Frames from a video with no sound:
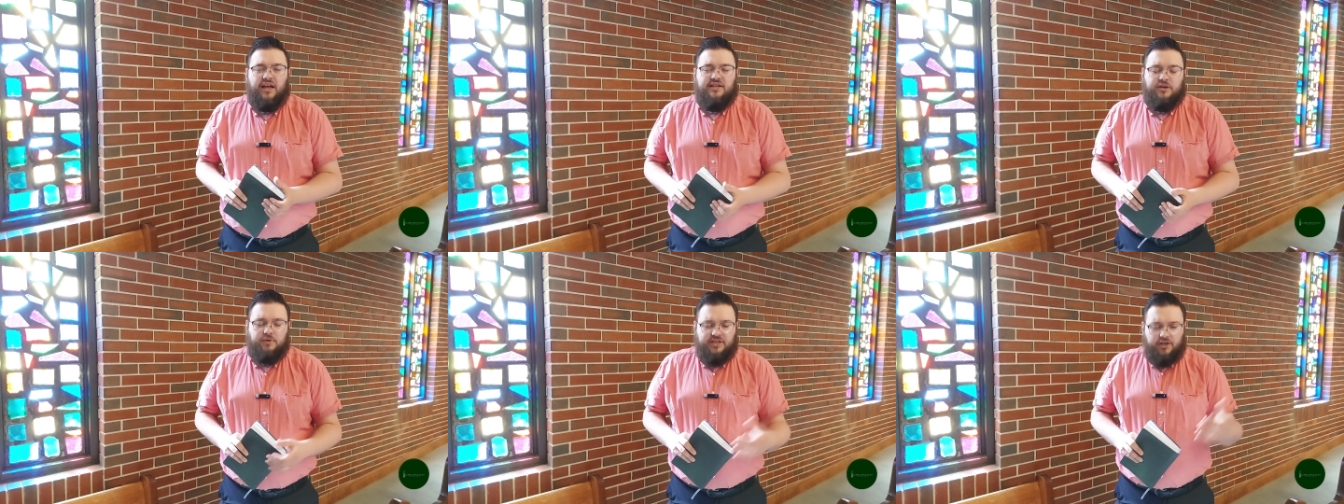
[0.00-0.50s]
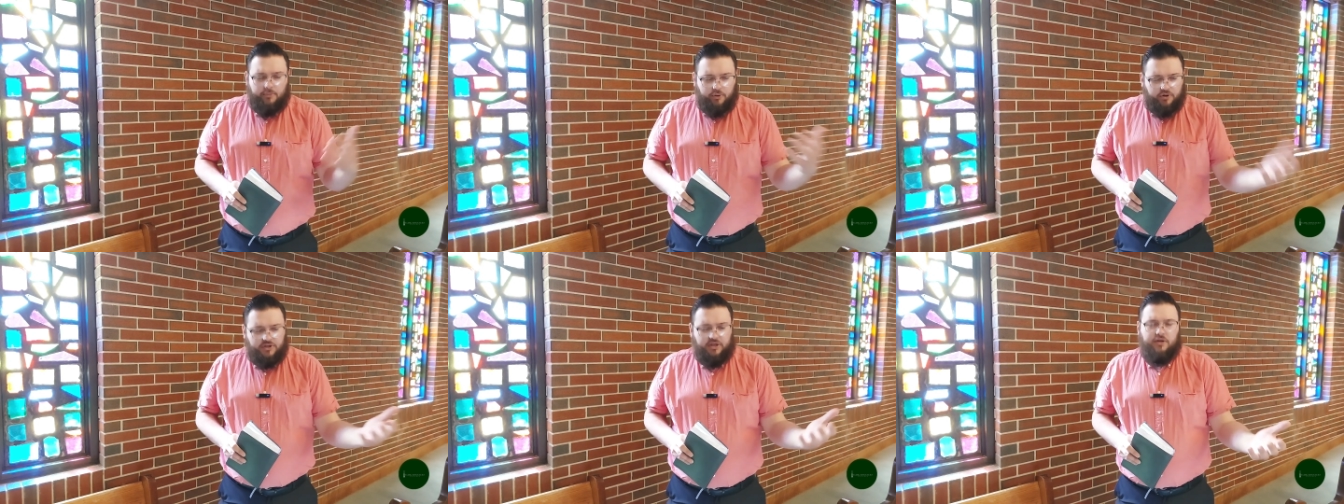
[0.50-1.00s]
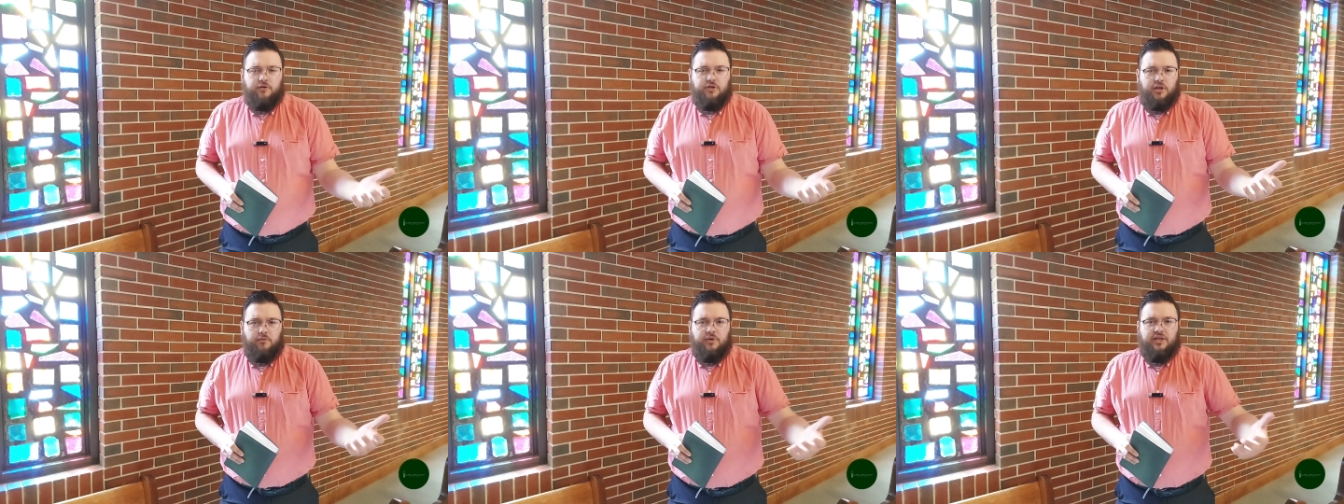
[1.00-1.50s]
And so we saw
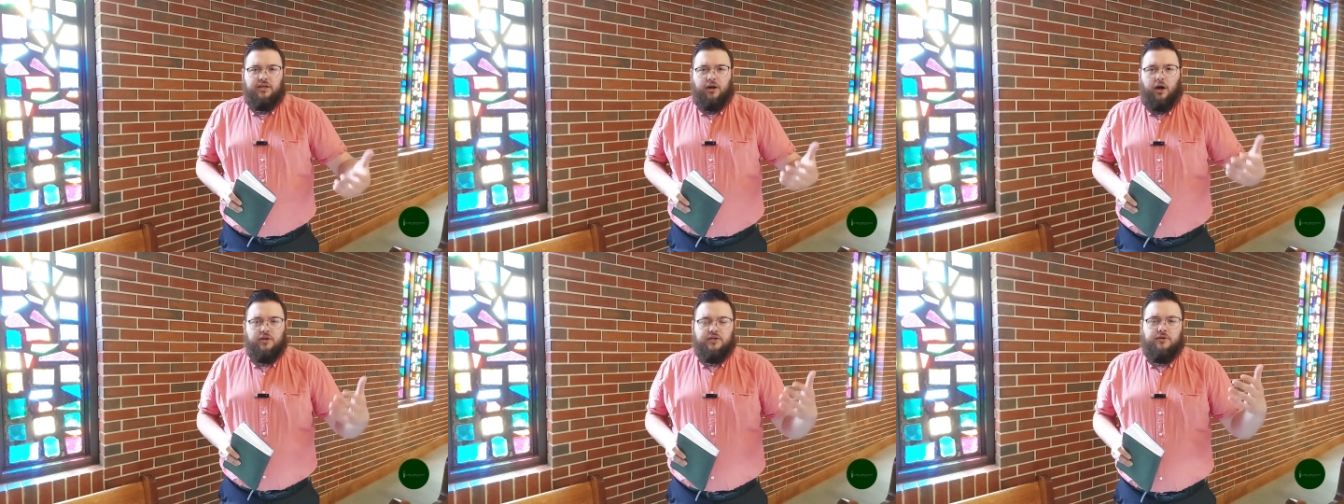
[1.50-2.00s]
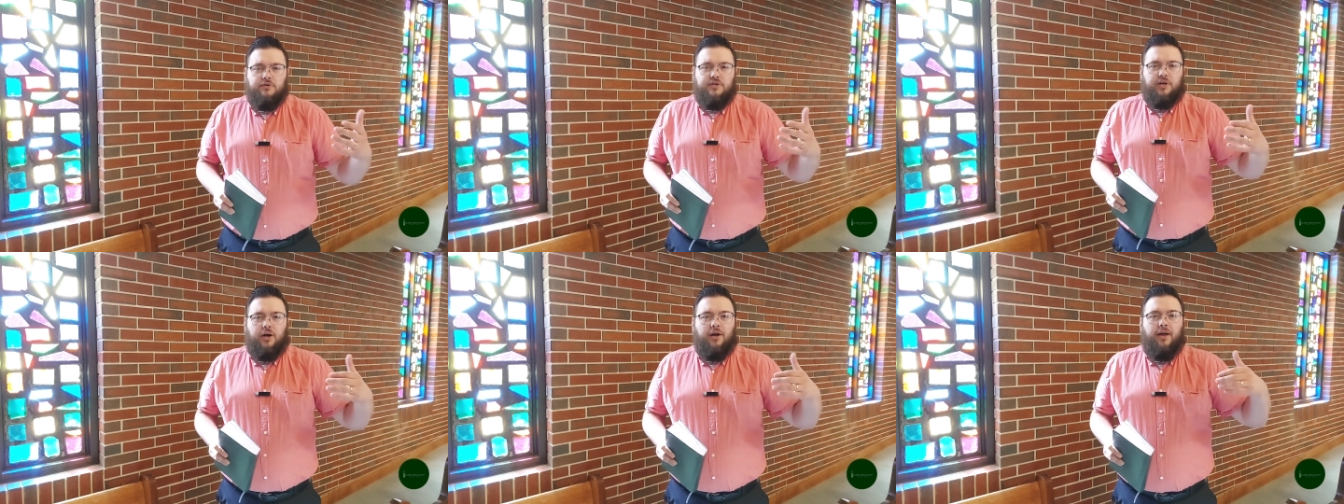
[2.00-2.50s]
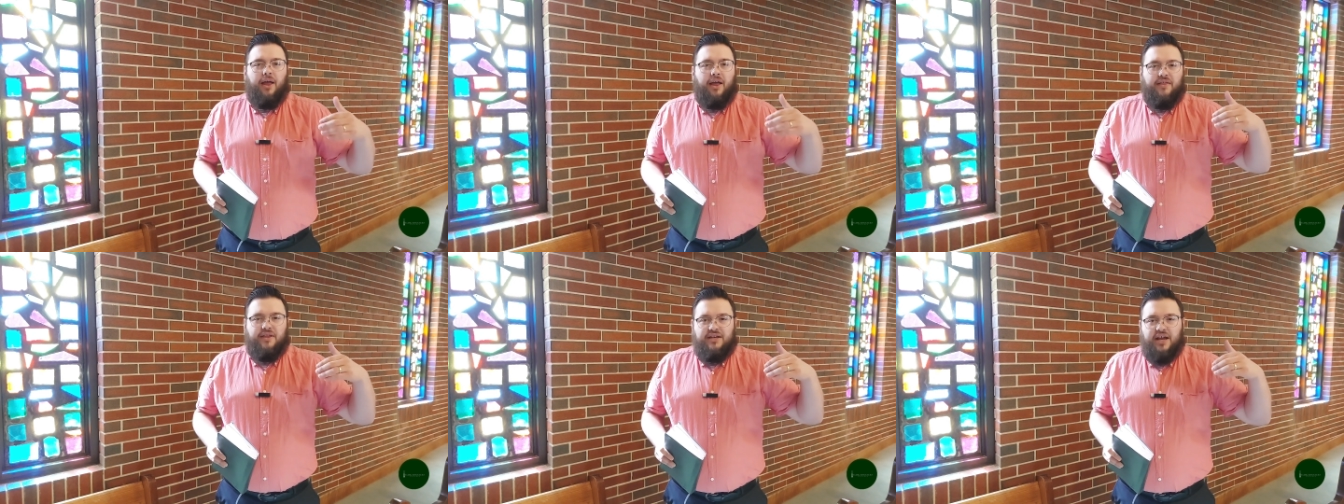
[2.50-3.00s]
persecution. We also saw
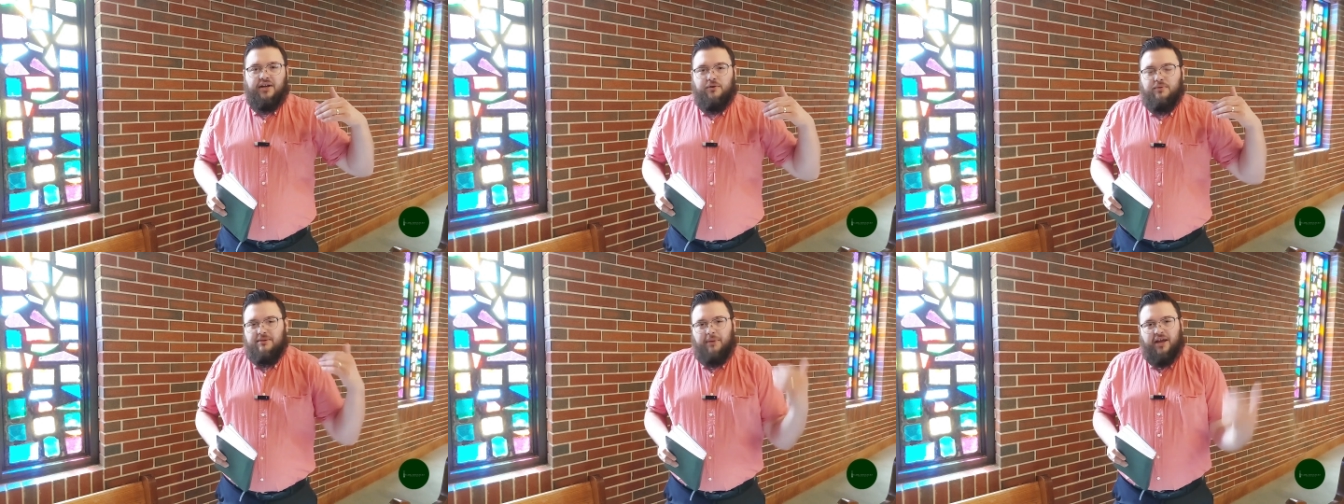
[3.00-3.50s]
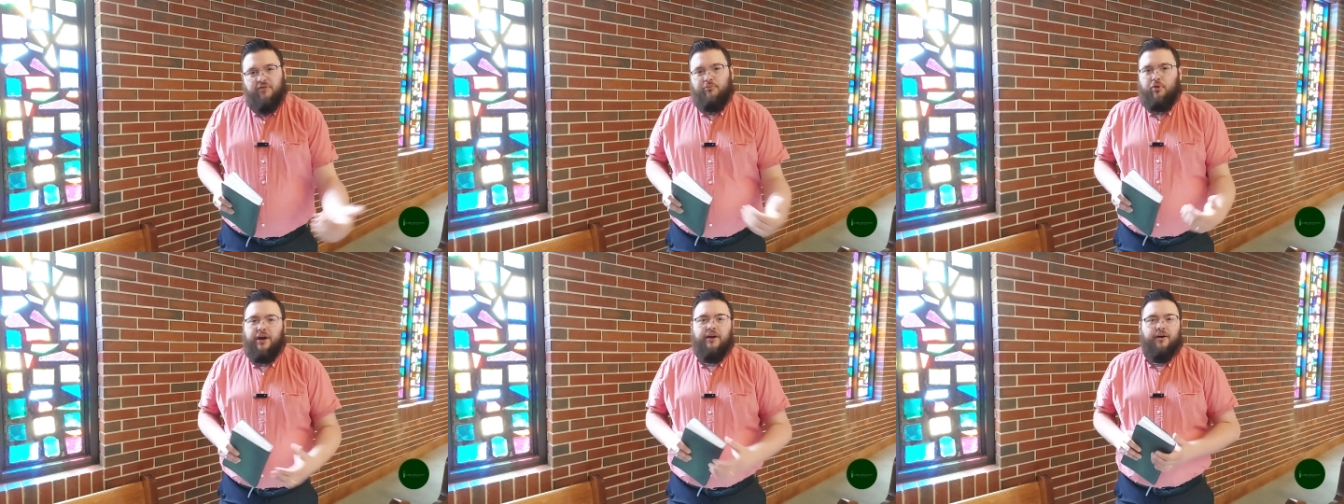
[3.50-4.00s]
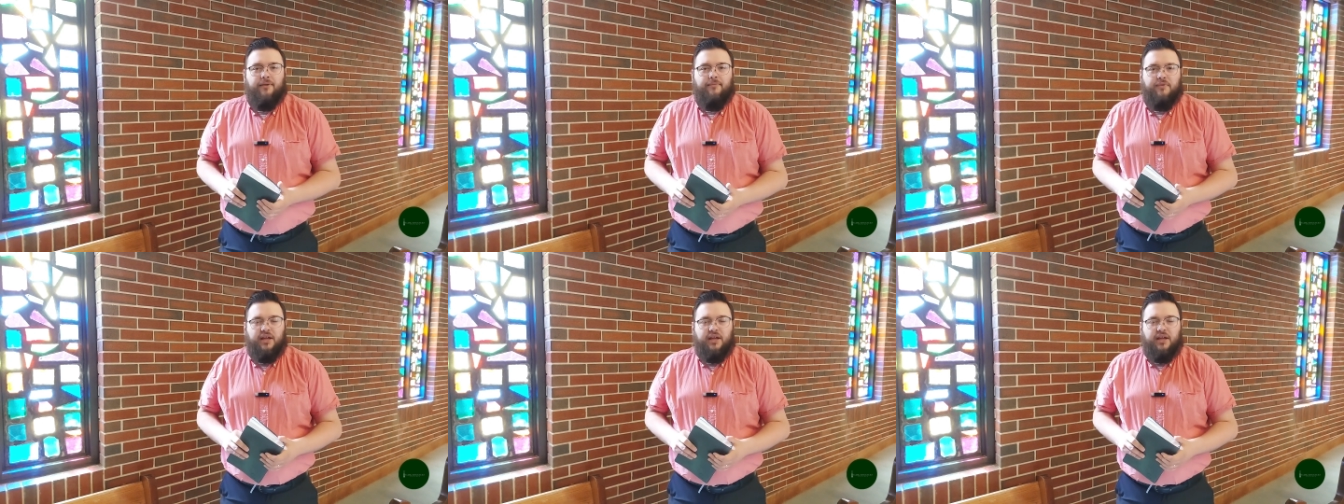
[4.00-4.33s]
that Daniel was a man of prayer,